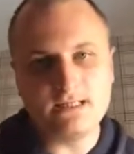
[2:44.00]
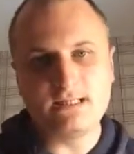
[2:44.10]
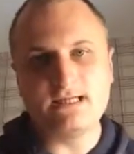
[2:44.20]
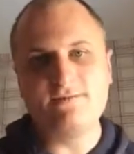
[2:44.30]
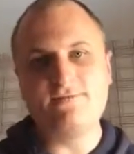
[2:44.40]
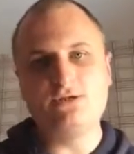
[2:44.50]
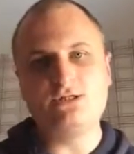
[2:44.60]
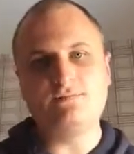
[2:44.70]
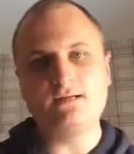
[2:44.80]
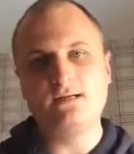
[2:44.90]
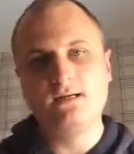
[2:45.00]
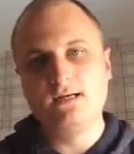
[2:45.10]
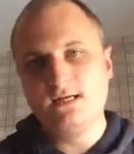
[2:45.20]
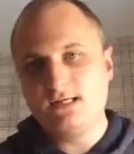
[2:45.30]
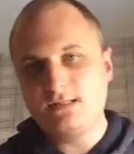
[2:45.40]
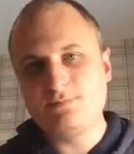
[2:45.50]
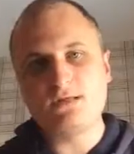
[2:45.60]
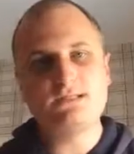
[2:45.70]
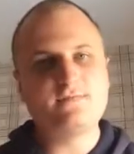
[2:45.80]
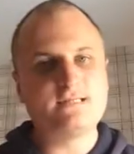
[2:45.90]
in the near future. But it's
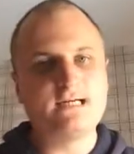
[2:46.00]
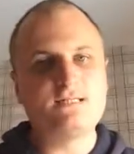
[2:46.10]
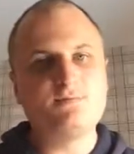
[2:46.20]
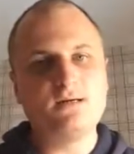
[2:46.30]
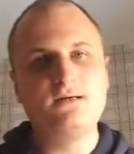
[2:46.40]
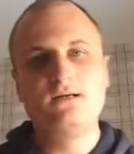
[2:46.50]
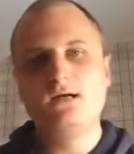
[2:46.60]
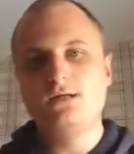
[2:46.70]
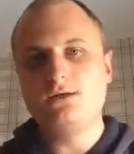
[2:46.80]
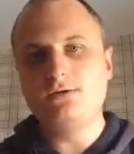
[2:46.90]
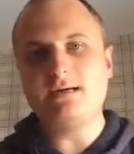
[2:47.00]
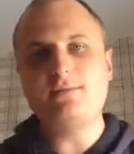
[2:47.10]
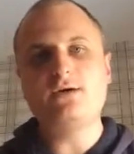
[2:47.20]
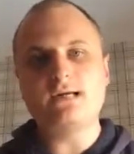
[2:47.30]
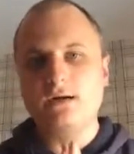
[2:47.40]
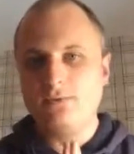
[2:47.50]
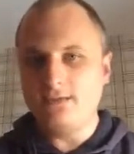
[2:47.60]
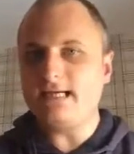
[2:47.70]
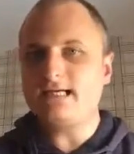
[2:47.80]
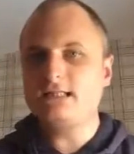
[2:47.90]
positive signs. But don't get me wrong, I
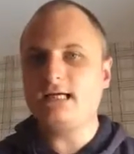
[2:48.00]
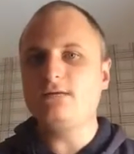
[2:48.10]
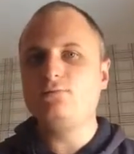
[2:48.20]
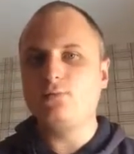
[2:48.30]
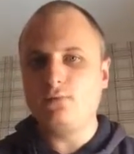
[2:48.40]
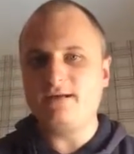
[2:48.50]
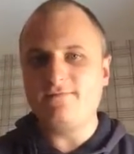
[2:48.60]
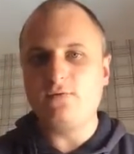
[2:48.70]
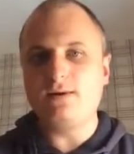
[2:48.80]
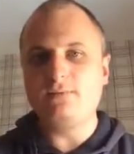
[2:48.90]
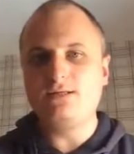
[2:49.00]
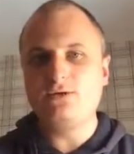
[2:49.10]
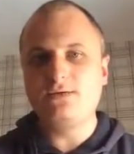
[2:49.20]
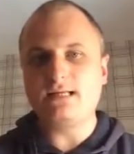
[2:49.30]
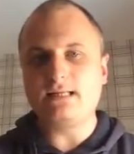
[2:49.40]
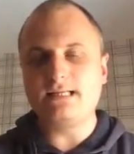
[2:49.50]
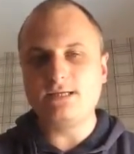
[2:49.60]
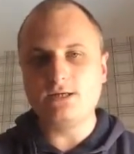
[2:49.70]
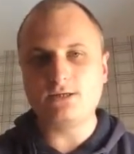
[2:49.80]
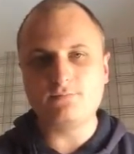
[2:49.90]
will get excited if and when we do get
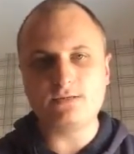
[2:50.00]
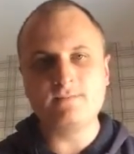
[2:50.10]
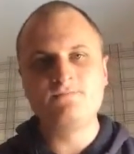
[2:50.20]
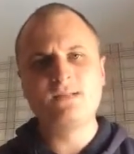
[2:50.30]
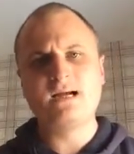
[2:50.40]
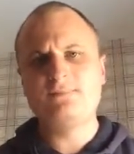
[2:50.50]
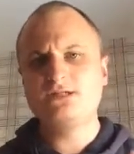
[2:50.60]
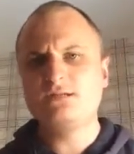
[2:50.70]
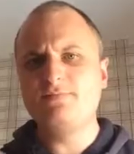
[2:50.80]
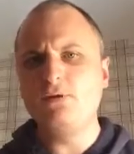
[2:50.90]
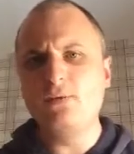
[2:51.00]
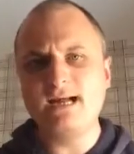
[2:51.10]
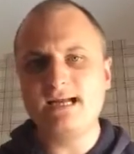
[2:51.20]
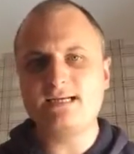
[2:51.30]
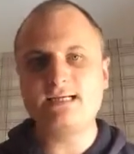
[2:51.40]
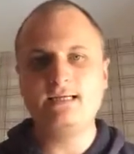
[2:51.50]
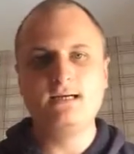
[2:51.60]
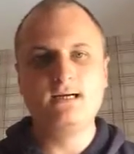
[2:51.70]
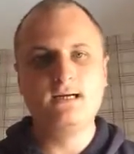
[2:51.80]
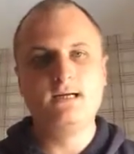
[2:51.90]
Leny Yoro. But I'm just a bit
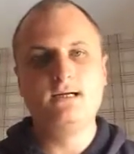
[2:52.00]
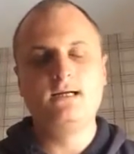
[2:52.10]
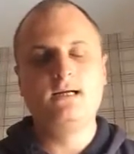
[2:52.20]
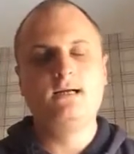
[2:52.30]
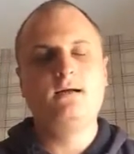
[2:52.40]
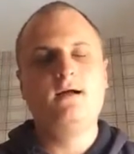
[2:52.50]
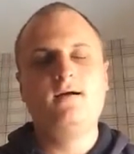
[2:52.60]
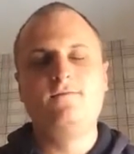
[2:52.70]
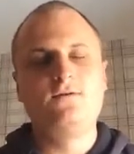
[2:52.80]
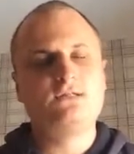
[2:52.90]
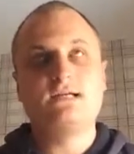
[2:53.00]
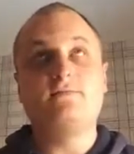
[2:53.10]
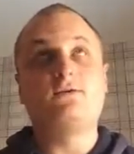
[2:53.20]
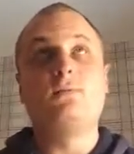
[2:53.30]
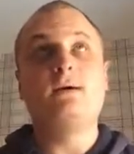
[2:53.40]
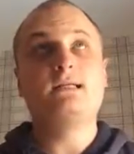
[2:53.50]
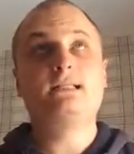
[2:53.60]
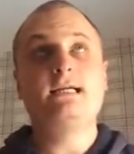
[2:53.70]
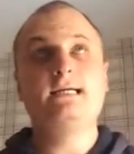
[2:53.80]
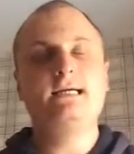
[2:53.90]
wary. Feels like I've gone back
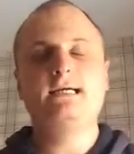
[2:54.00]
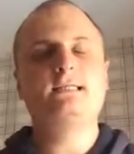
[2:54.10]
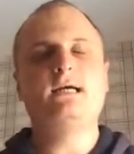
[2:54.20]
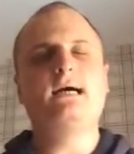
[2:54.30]
10 years.